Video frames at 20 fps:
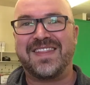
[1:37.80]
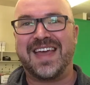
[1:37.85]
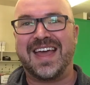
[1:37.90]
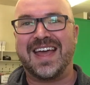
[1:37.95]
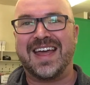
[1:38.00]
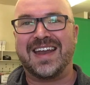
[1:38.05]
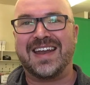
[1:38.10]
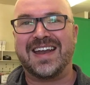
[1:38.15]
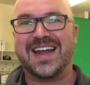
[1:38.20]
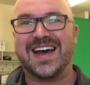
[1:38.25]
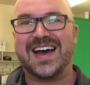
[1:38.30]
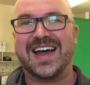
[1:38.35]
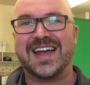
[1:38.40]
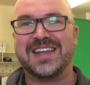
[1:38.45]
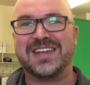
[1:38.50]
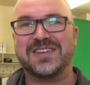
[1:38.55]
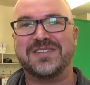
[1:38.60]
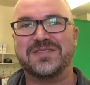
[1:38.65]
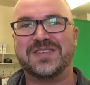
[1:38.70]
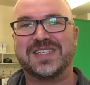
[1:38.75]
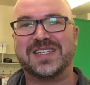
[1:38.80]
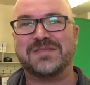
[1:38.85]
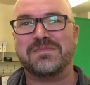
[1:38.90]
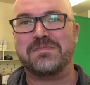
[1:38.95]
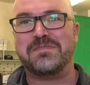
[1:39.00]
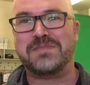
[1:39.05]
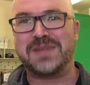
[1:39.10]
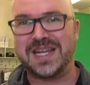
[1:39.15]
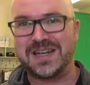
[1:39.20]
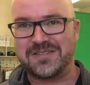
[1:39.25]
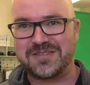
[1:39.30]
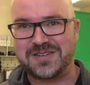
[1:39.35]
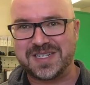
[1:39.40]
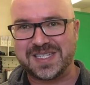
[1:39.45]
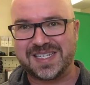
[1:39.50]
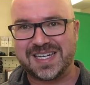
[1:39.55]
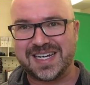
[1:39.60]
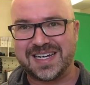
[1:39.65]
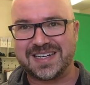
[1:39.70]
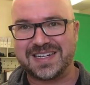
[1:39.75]
then I used meter
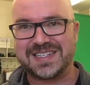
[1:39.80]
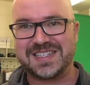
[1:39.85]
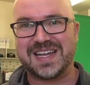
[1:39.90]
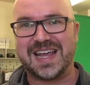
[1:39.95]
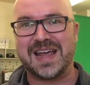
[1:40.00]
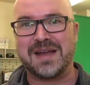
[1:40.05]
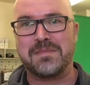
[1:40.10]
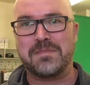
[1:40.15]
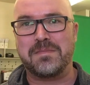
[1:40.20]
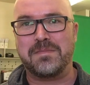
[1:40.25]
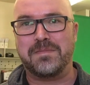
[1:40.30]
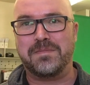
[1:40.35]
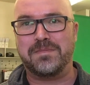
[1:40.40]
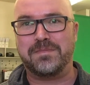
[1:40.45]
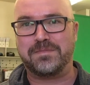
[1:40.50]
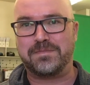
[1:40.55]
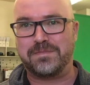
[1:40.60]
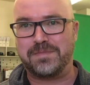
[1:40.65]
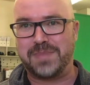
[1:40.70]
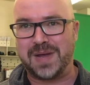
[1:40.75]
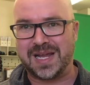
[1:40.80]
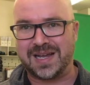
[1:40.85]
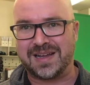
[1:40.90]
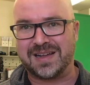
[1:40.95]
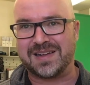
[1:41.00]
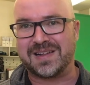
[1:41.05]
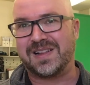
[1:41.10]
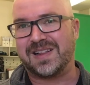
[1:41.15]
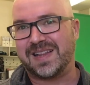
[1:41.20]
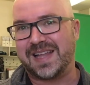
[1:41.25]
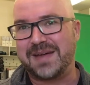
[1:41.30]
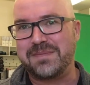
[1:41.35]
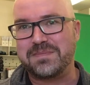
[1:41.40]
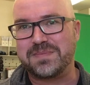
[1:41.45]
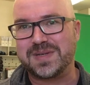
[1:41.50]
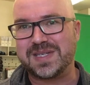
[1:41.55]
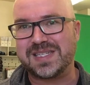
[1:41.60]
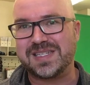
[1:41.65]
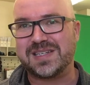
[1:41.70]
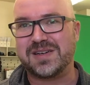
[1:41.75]
sticks and big
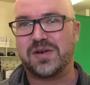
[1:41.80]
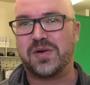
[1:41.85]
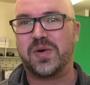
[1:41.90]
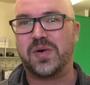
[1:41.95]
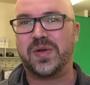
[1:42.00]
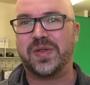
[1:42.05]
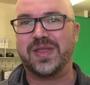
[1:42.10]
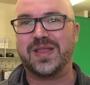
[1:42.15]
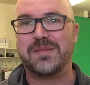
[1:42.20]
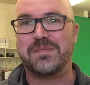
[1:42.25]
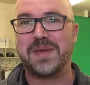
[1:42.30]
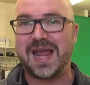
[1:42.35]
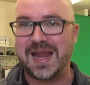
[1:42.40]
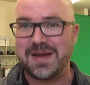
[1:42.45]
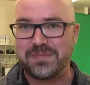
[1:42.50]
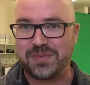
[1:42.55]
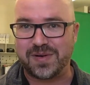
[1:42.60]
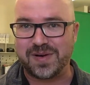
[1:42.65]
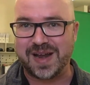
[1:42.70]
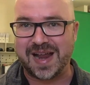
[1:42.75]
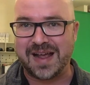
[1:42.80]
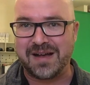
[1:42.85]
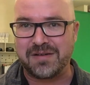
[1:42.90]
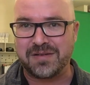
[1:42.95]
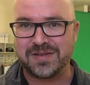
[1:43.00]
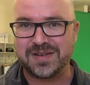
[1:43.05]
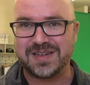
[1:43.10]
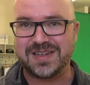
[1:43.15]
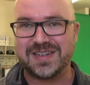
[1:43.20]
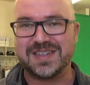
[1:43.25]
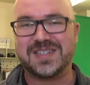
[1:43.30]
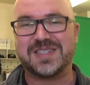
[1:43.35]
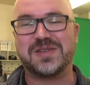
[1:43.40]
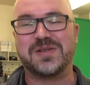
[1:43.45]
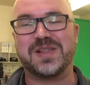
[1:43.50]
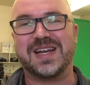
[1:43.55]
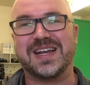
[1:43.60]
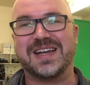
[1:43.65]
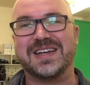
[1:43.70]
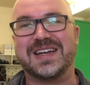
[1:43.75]
clips to hold the paper down so
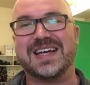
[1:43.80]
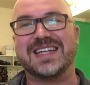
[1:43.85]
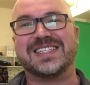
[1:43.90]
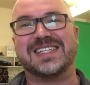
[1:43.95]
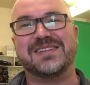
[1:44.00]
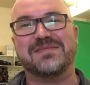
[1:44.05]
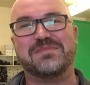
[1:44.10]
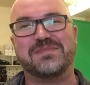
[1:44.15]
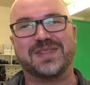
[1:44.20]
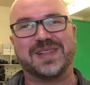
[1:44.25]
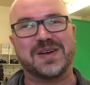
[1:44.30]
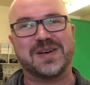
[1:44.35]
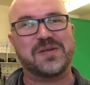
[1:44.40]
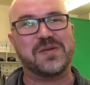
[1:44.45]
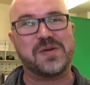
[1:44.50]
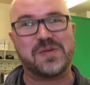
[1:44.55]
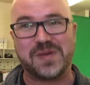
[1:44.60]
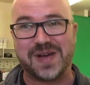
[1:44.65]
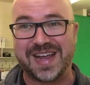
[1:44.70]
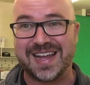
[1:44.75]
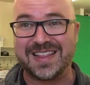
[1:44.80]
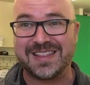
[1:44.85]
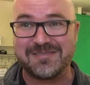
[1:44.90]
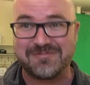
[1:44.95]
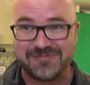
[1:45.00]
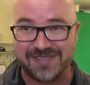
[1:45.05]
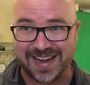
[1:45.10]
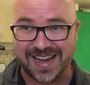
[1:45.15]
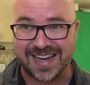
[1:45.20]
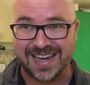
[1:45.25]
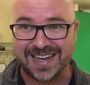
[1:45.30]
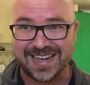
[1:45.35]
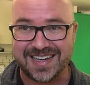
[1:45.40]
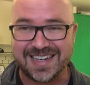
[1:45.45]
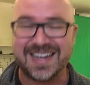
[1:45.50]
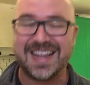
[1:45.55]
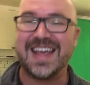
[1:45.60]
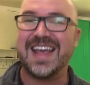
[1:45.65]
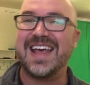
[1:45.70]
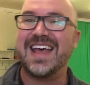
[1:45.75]
that it doesn't blow away in the wind.
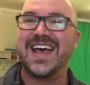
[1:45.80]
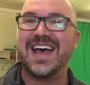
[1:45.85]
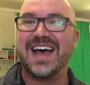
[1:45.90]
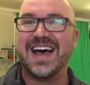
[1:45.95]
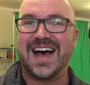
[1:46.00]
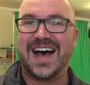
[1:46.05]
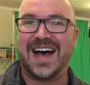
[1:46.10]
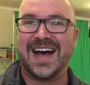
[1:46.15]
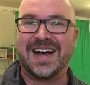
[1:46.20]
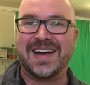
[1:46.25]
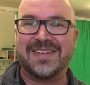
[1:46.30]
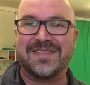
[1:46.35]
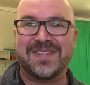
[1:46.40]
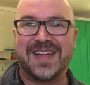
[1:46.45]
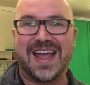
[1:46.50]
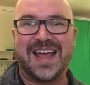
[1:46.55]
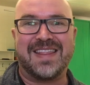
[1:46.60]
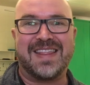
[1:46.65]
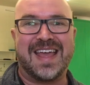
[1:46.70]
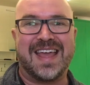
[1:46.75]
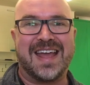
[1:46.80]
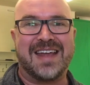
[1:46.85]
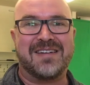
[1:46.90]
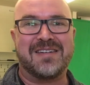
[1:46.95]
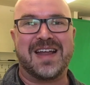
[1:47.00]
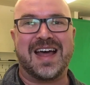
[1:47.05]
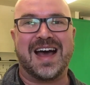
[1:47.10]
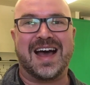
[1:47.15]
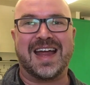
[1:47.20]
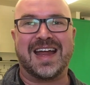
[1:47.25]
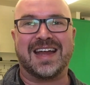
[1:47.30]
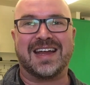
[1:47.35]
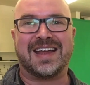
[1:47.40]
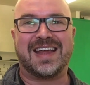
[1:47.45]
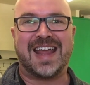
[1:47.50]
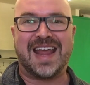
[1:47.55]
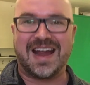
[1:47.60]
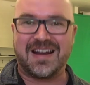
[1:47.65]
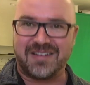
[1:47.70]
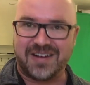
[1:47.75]
And then I
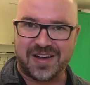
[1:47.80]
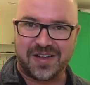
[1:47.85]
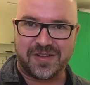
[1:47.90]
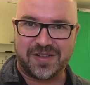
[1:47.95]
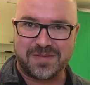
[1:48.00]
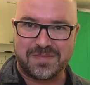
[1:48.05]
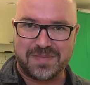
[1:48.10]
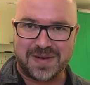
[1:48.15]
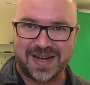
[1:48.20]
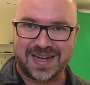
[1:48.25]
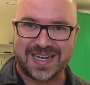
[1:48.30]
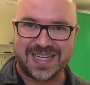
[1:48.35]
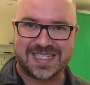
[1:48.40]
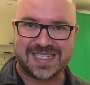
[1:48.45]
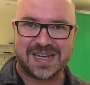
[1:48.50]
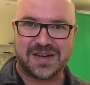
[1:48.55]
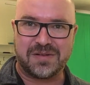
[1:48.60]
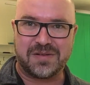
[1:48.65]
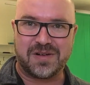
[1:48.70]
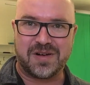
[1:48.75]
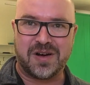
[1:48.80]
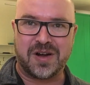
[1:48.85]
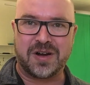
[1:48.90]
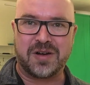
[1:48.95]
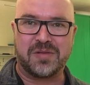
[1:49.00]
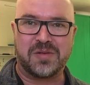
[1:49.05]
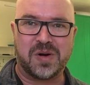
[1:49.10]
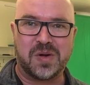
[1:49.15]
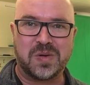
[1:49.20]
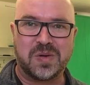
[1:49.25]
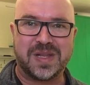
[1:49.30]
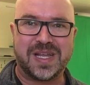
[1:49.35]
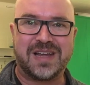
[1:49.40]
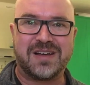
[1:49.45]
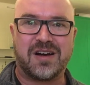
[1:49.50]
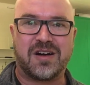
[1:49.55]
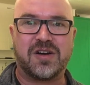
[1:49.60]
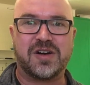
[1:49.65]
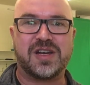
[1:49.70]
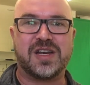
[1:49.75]
carry all the buckets out on a rolly
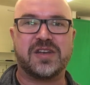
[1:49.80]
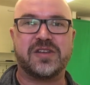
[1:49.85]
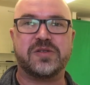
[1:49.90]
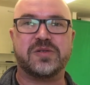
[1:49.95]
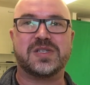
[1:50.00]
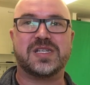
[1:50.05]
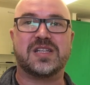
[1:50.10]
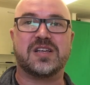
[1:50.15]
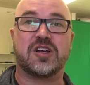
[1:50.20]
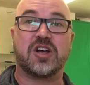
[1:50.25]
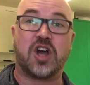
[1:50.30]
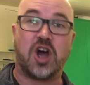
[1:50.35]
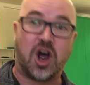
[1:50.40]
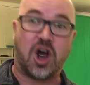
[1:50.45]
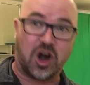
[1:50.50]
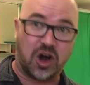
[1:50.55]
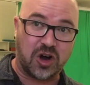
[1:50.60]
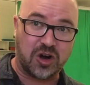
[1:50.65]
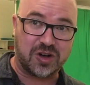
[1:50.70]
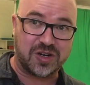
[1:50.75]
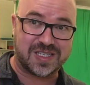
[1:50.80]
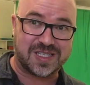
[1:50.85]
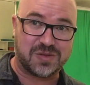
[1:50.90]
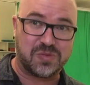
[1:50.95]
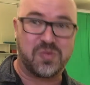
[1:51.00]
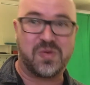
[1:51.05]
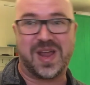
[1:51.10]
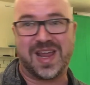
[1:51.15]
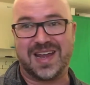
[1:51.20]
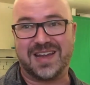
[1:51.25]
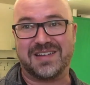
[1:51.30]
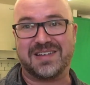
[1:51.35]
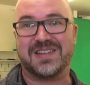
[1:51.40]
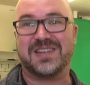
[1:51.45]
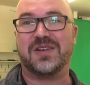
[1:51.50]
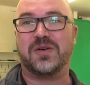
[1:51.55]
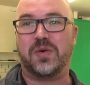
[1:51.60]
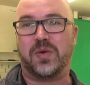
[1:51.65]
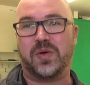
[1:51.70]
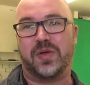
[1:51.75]
cart and use the cart's weight
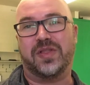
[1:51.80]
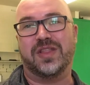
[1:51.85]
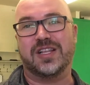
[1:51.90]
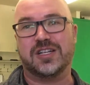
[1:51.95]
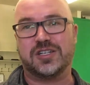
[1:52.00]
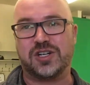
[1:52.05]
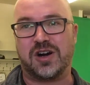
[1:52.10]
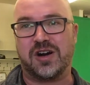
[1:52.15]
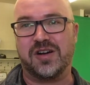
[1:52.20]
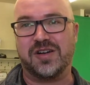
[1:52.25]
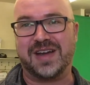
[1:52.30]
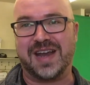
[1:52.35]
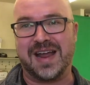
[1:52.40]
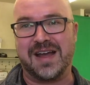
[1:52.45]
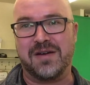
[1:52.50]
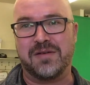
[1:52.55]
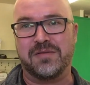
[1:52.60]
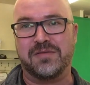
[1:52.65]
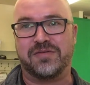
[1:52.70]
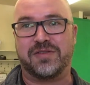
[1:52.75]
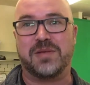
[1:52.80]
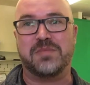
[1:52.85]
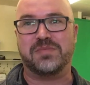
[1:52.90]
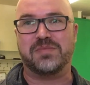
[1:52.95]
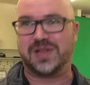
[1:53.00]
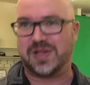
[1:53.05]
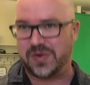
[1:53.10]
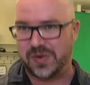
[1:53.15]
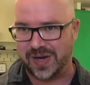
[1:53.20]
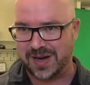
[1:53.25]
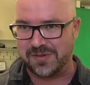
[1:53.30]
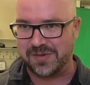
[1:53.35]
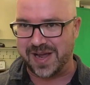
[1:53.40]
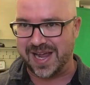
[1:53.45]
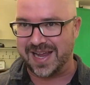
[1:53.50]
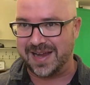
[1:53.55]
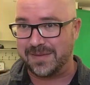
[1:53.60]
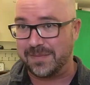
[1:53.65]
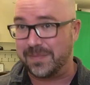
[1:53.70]
to hold the chart down from blowing away.